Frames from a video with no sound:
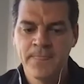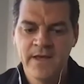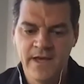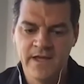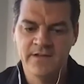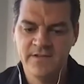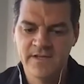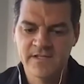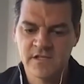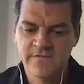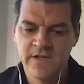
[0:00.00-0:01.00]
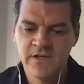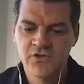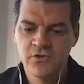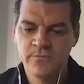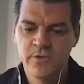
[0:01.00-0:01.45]
and TSX
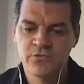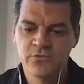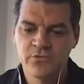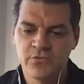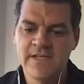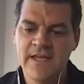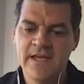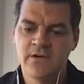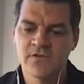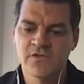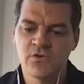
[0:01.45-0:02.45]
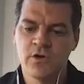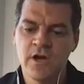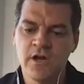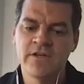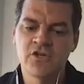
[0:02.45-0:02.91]
Venture, but we're seeing also a
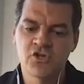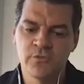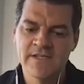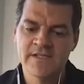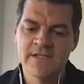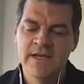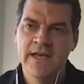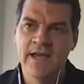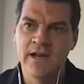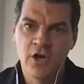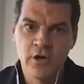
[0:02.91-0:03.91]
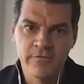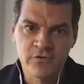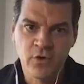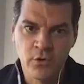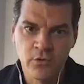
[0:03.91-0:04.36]
lot of interest and a lot
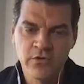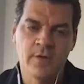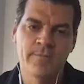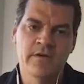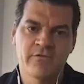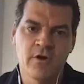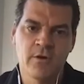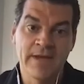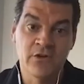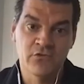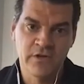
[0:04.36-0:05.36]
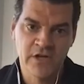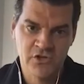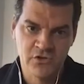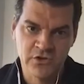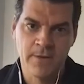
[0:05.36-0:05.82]
of growth coming from
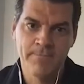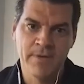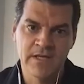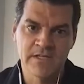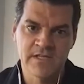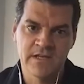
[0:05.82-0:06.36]
international companies.